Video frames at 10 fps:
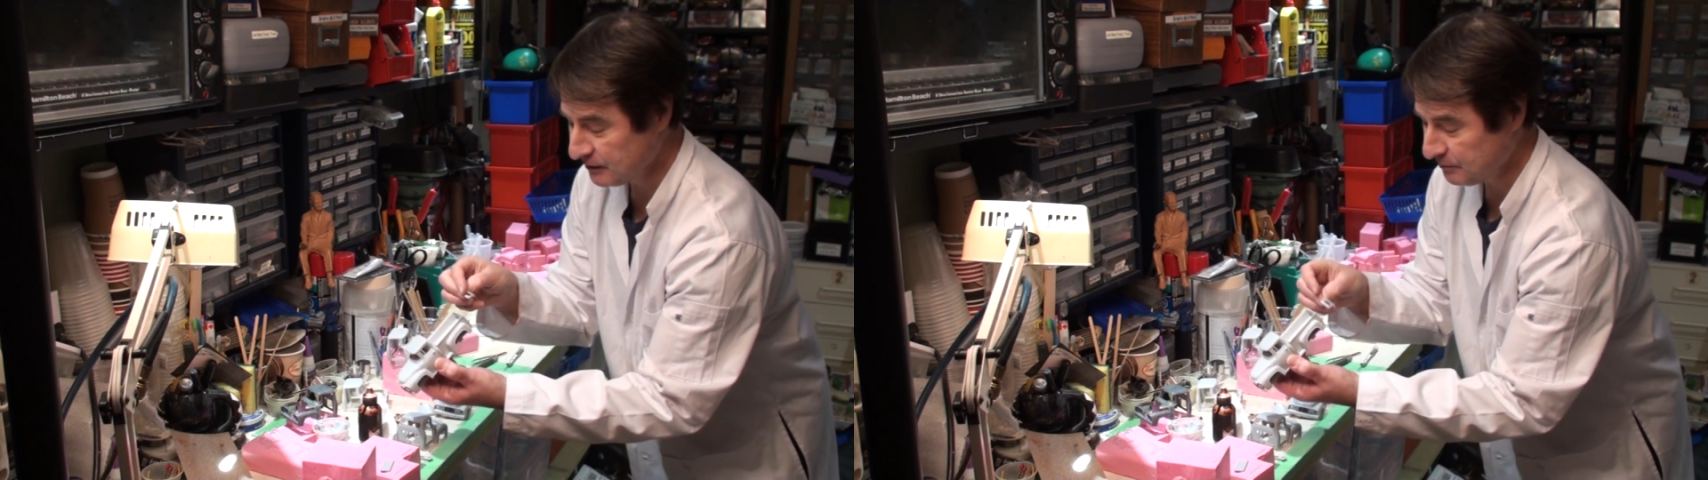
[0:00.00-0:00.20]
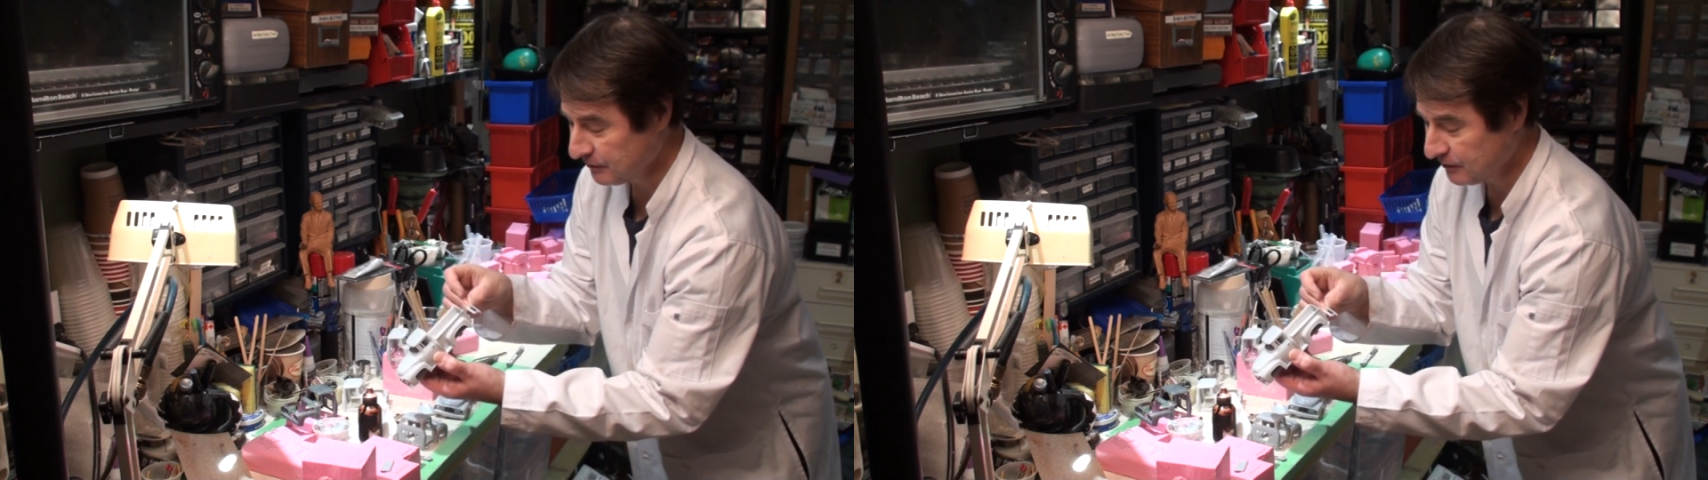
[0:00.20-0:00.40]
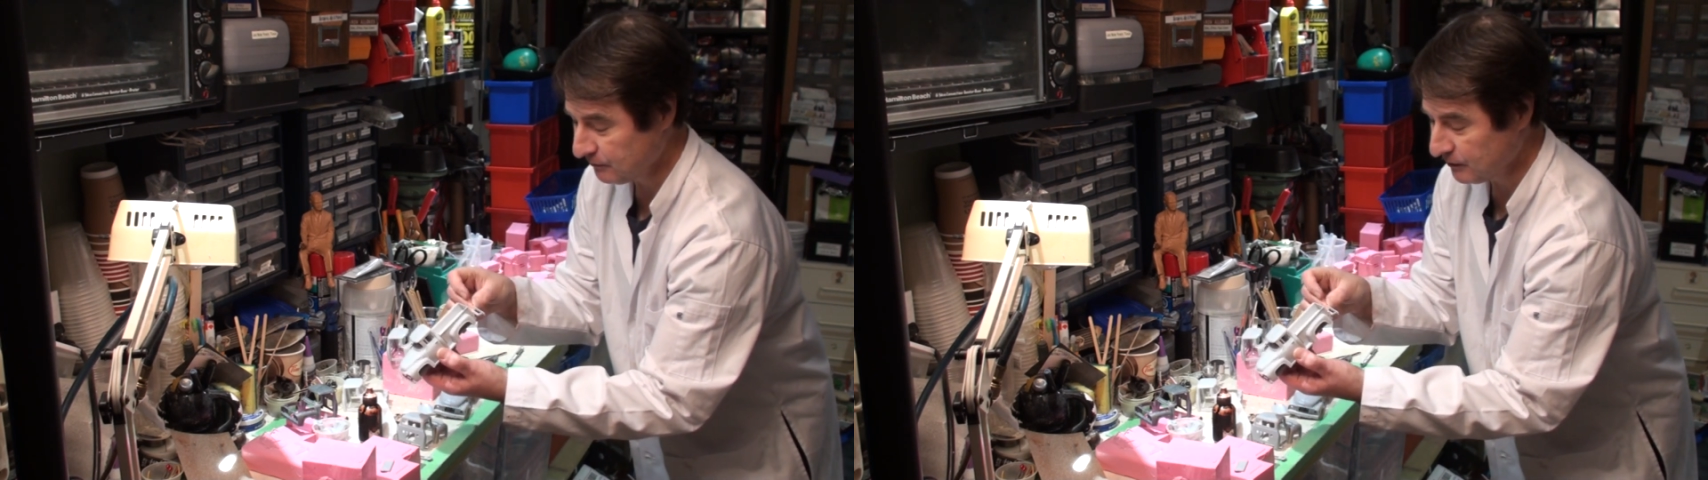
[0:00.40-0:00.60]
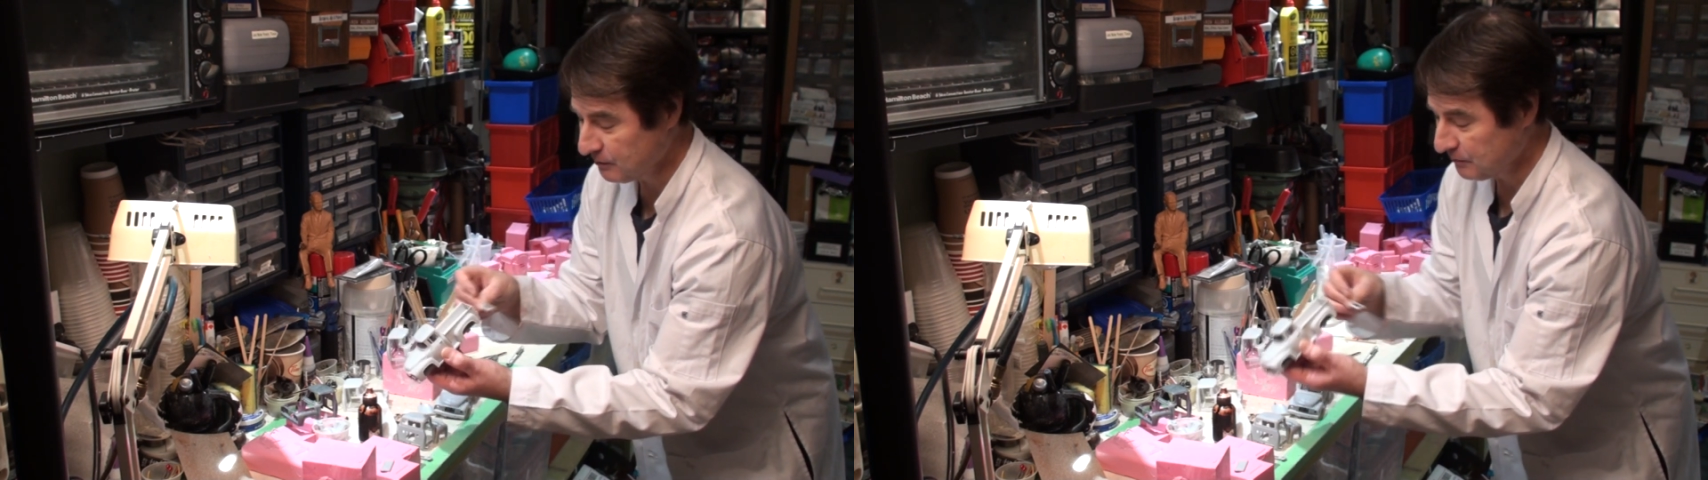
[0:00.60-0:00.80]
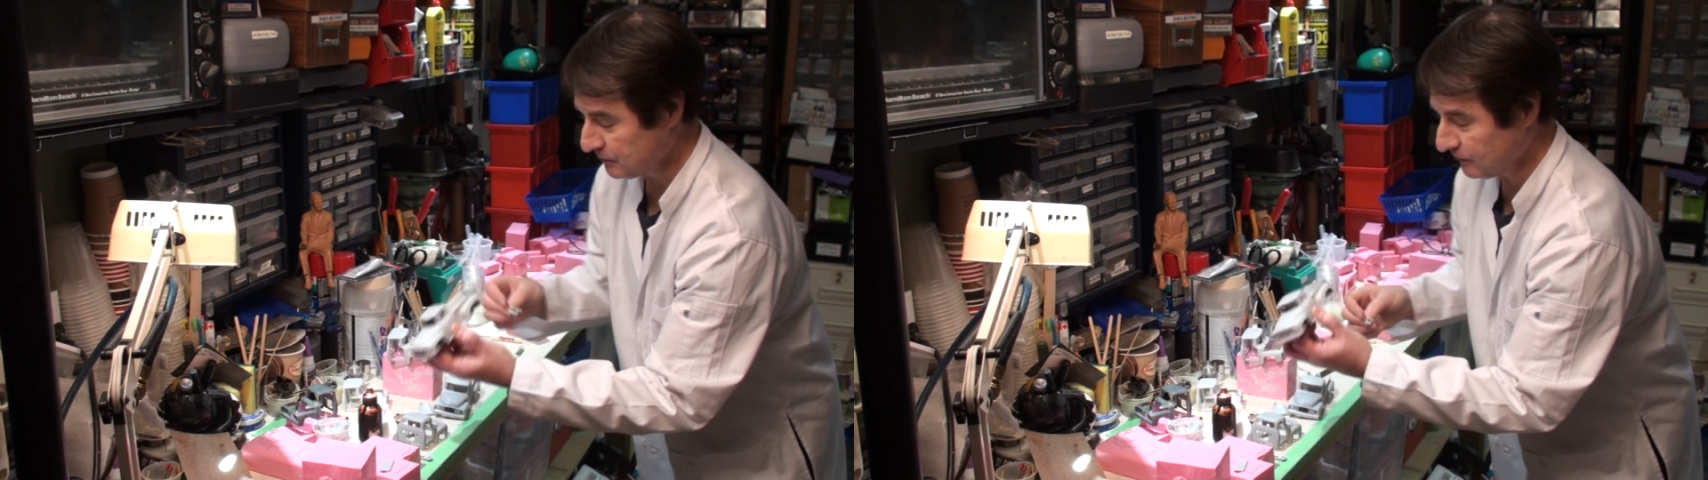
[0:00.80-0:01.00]
to put the rear
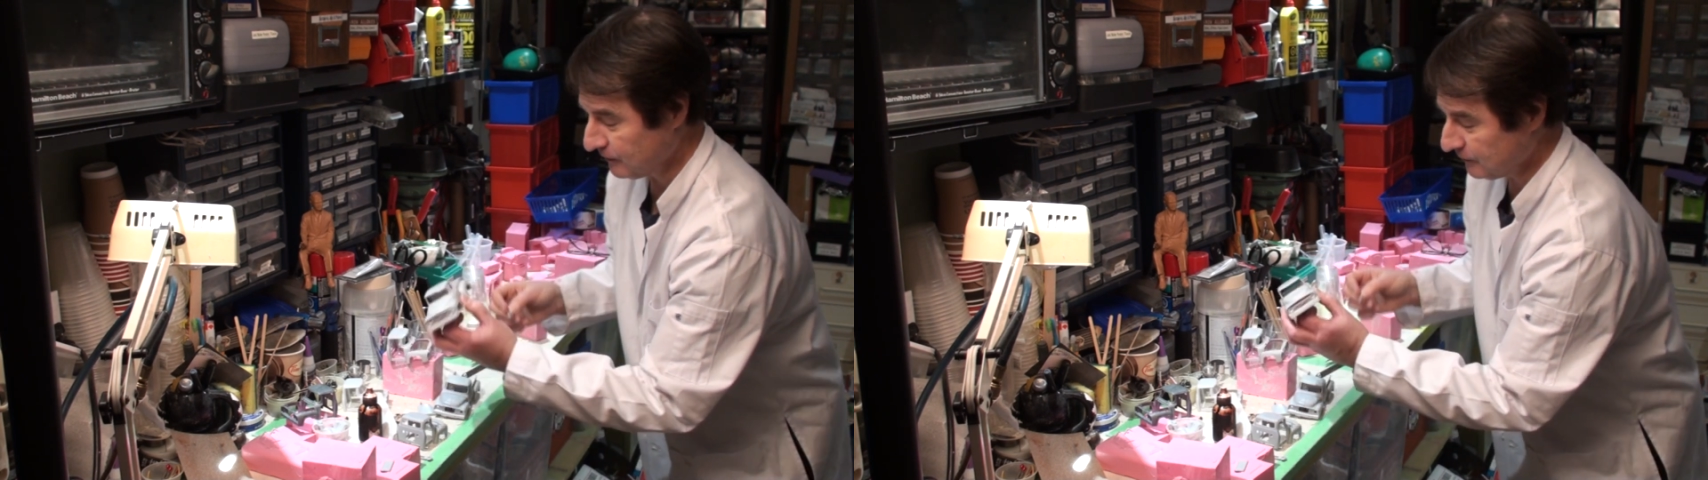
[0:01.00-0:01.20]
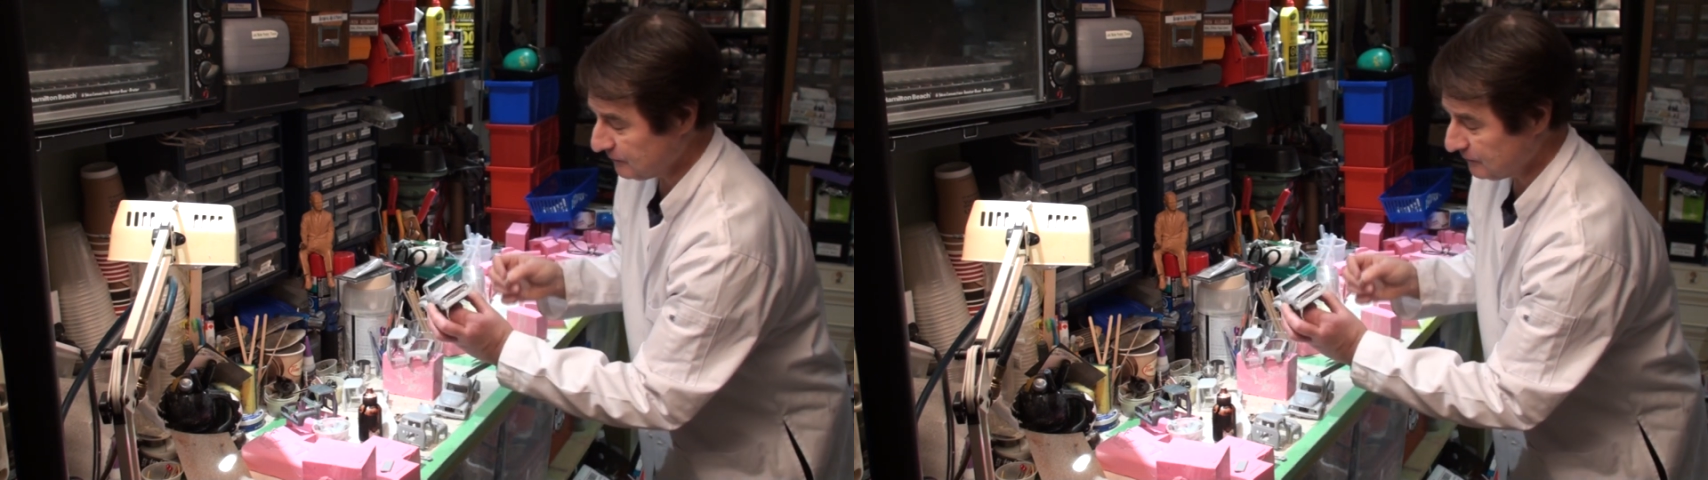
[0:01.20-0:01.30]
bumper on.